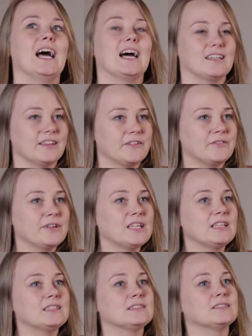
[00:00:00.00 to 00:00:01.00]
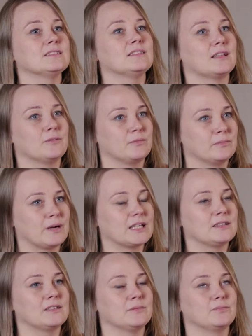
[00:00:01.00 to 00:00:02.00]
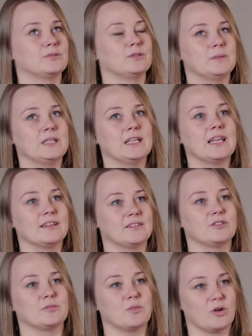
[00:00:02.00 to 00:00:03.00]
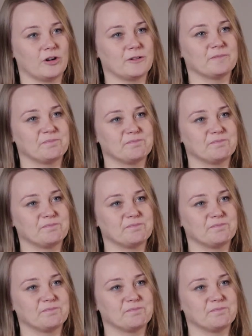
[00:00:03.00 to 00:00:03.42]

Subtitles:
Another thing that my tip would be less is more.